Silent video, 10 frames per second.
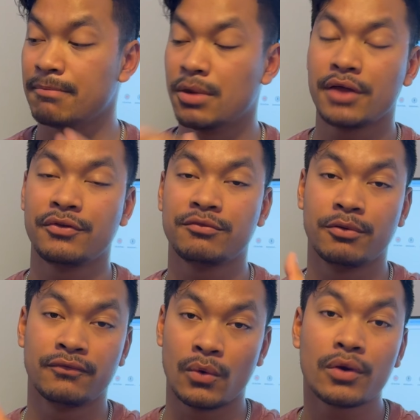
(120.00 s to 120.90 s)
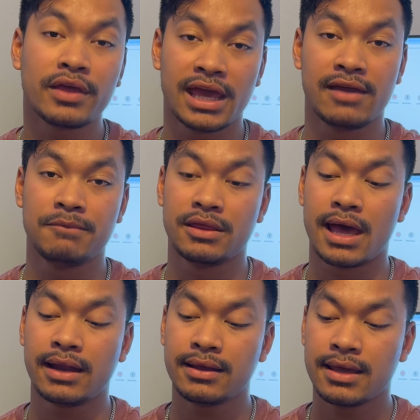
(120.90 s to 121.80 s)
bought this before they gave me
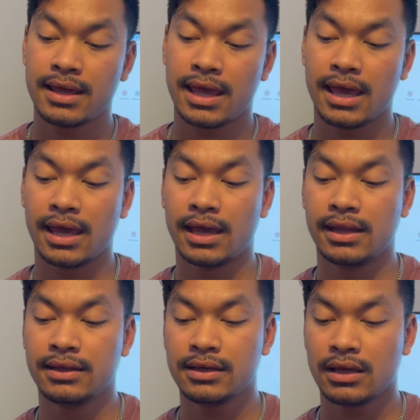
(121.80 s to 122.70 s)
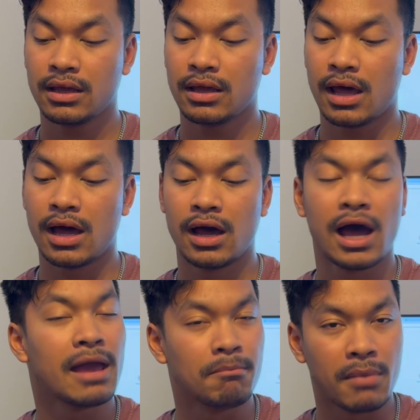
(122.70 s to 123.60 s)
that. And
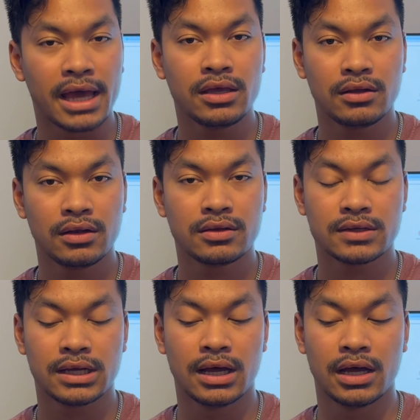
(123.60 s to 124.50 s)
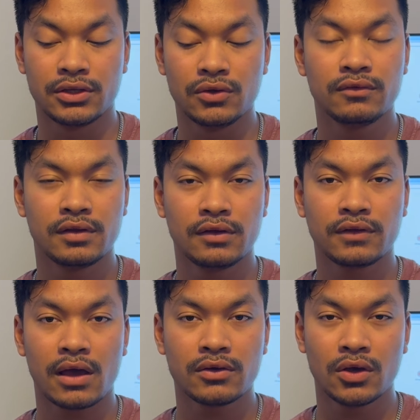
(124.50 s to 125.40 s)
I might use the
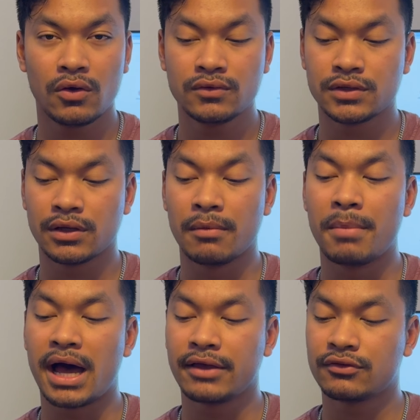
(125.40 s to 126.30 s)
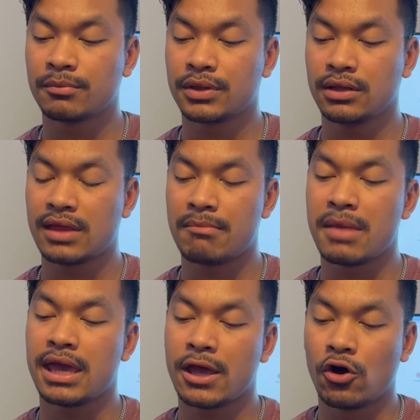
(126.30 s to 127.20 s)
discount code to buy something that
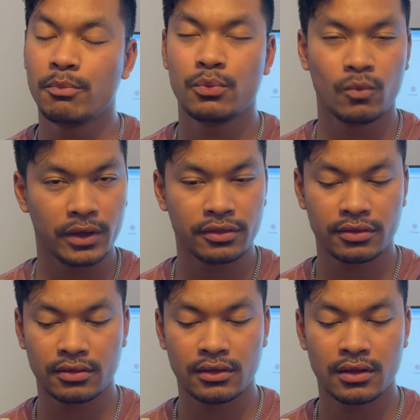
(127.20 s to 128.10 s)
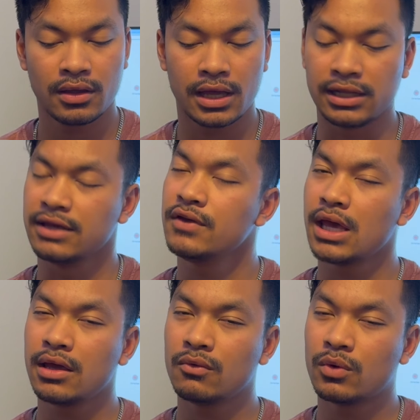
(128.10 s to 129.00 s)
may help with
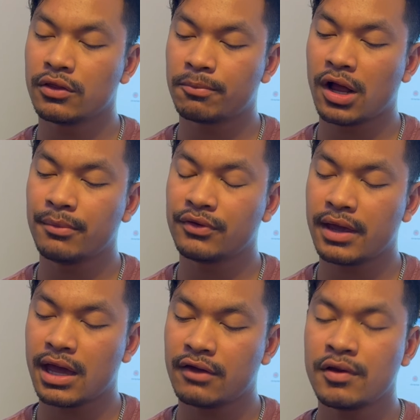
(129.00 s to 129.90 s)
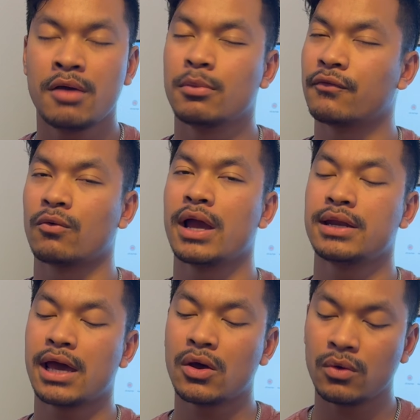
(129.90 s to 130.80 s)
alleviate one of the problems I have. But for right
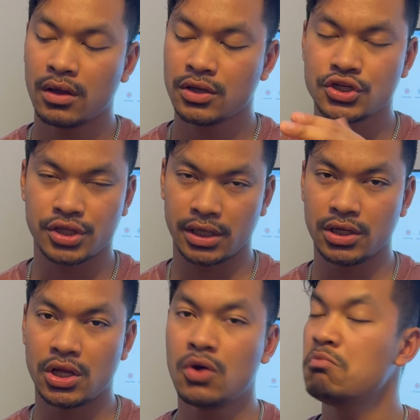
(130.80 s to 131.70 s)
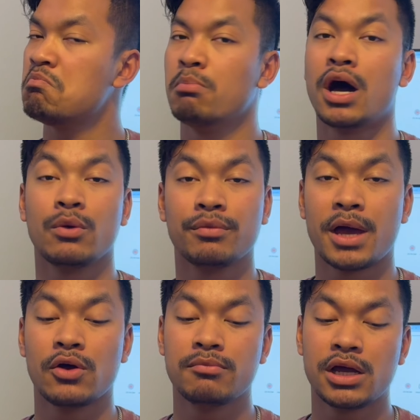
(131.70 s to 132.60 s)
now, just letting you know, bought it with
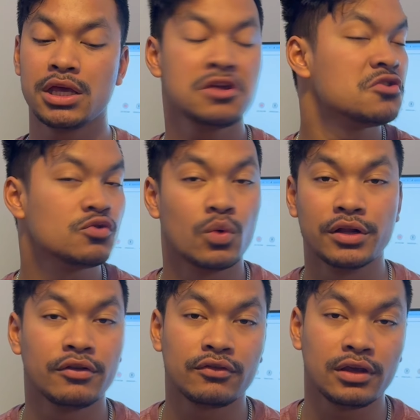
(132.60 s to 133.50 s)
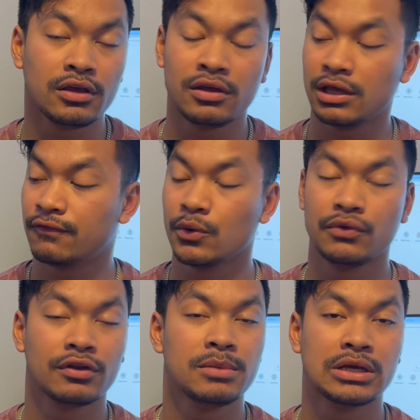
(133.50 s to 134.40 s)
my own money. Wanted to see if it was
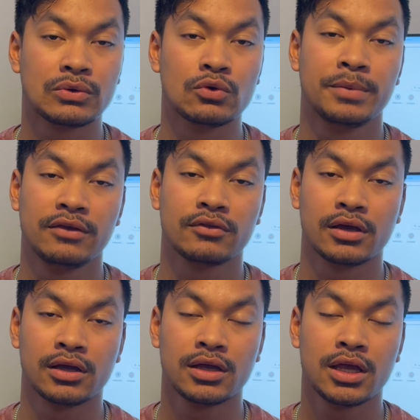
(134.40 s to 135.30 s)
going to be a cool piece of